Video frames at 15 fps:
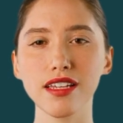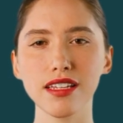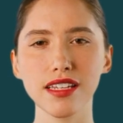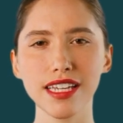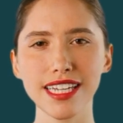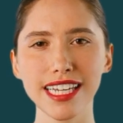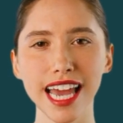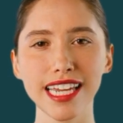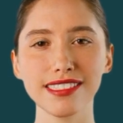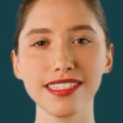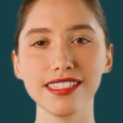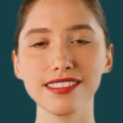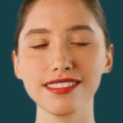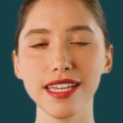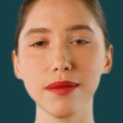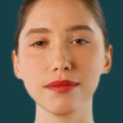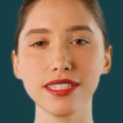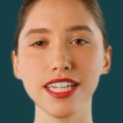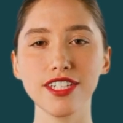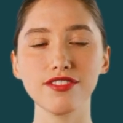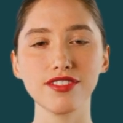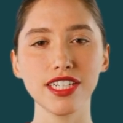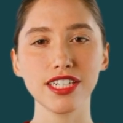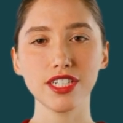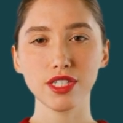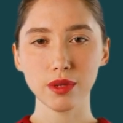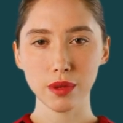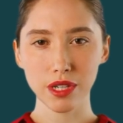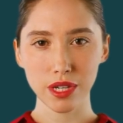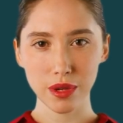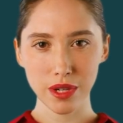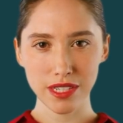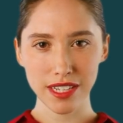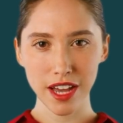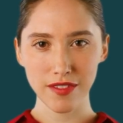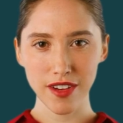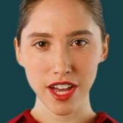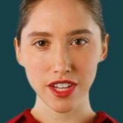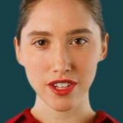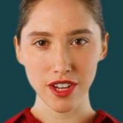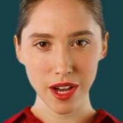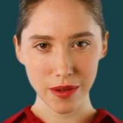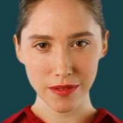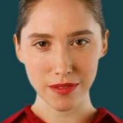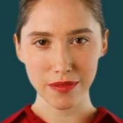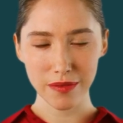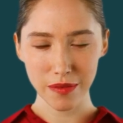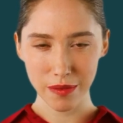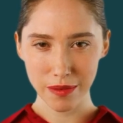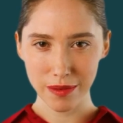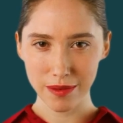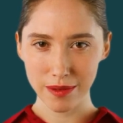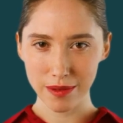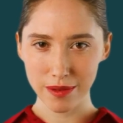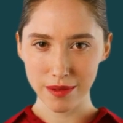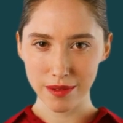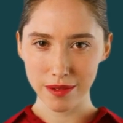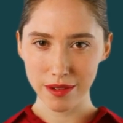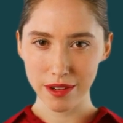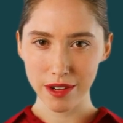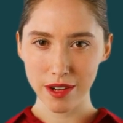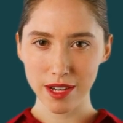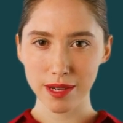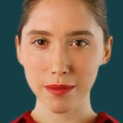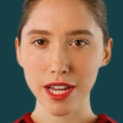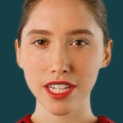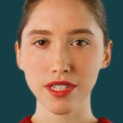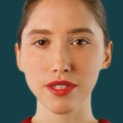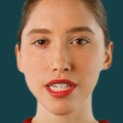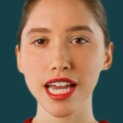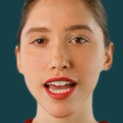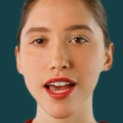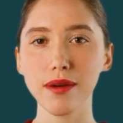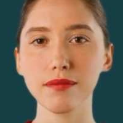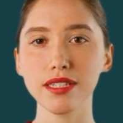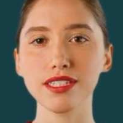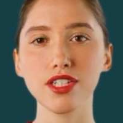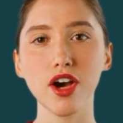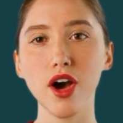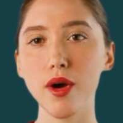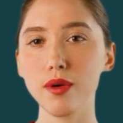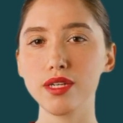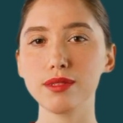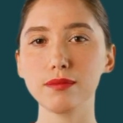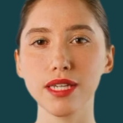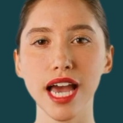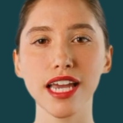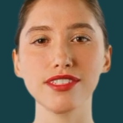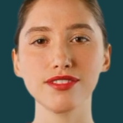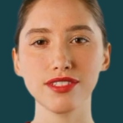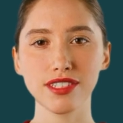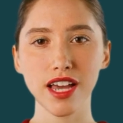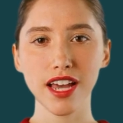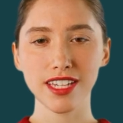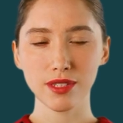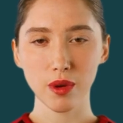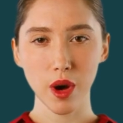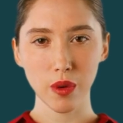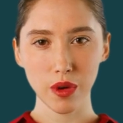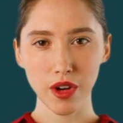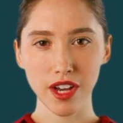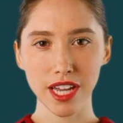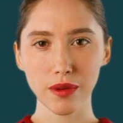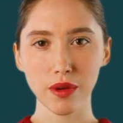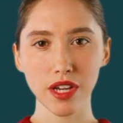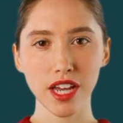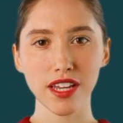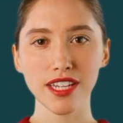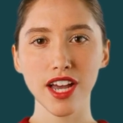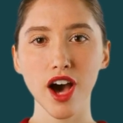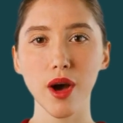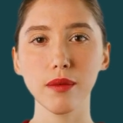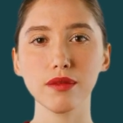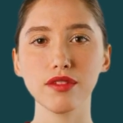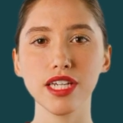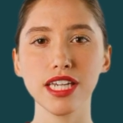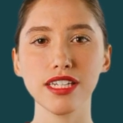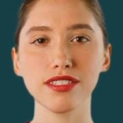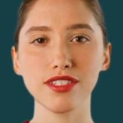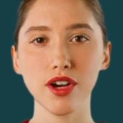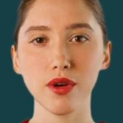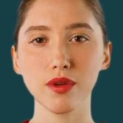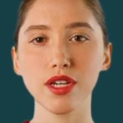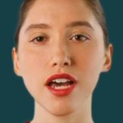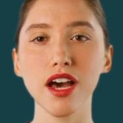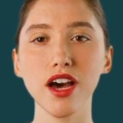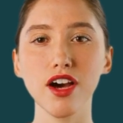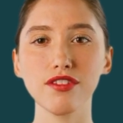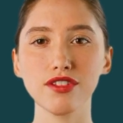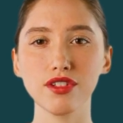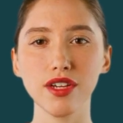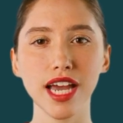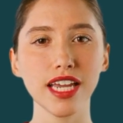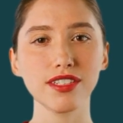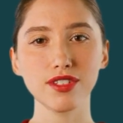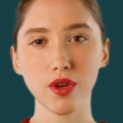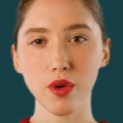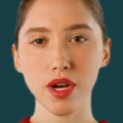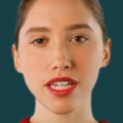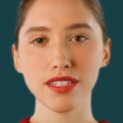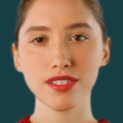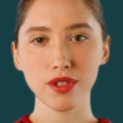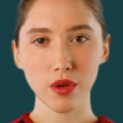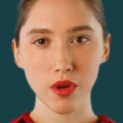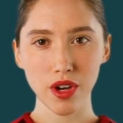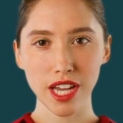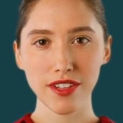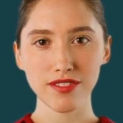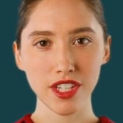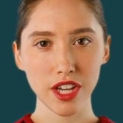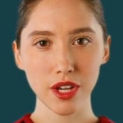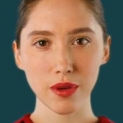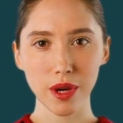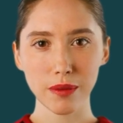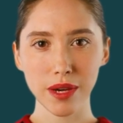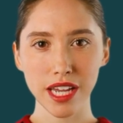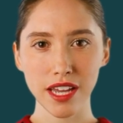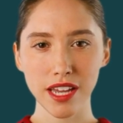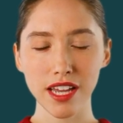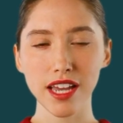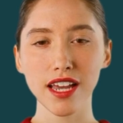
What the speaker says: Clean access steps if needed to ensure safe entry. Special care must always be exercised while working within the operating zone of cranes, hoists, or lifting equipment.